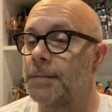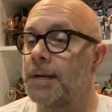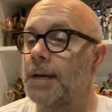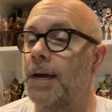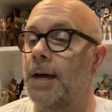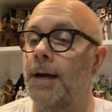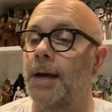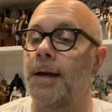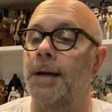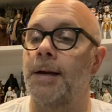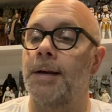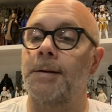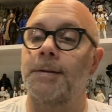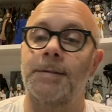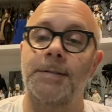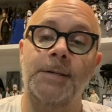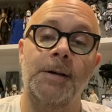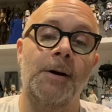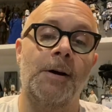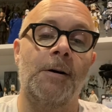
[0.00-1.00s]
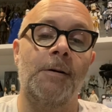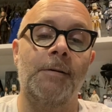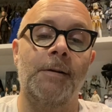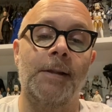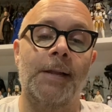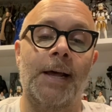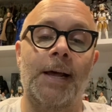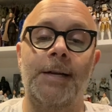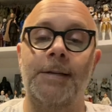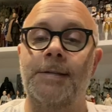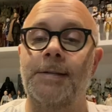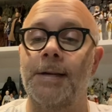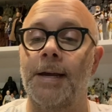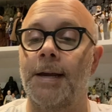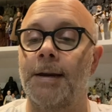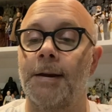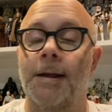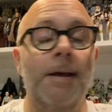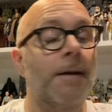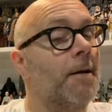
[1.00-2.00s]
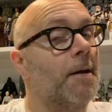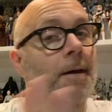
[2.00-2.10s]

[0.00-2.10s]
Uh, so that's it.